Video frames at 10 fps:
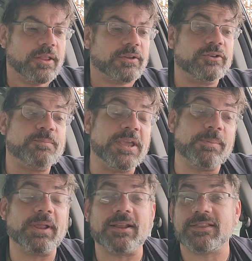There's
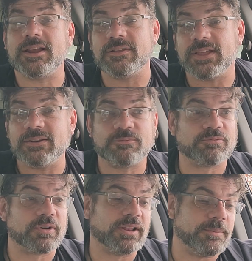people out there that
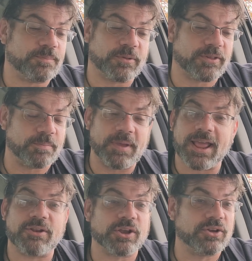really spit
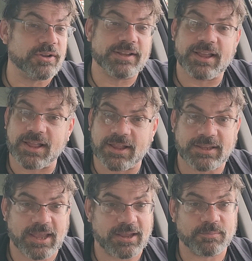out a good con
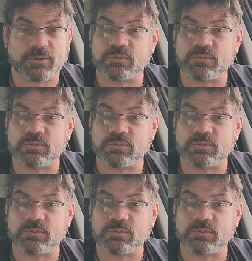game,